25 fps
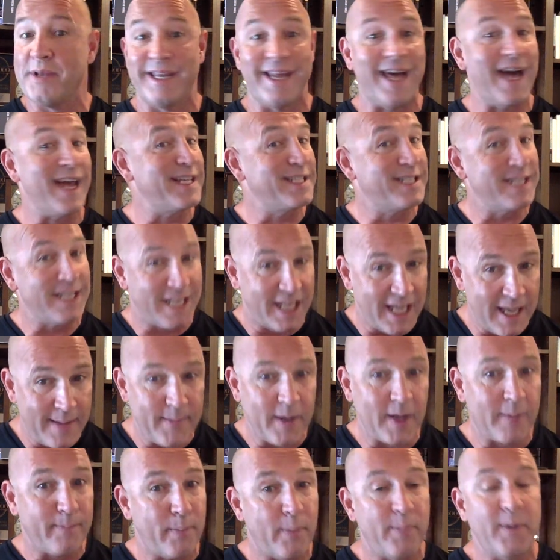not as a
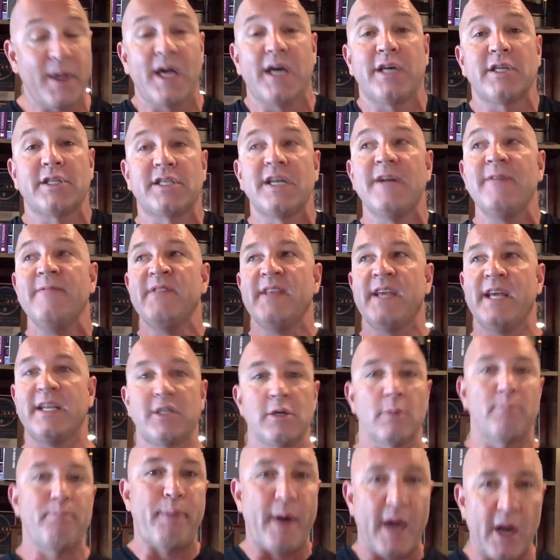gimmick, but because it's
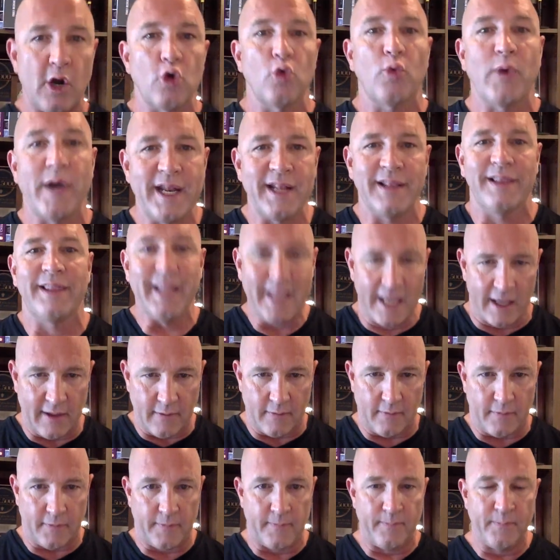a better way to
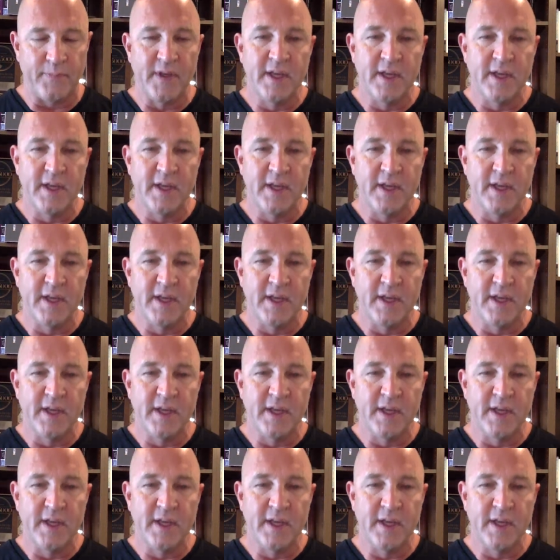live.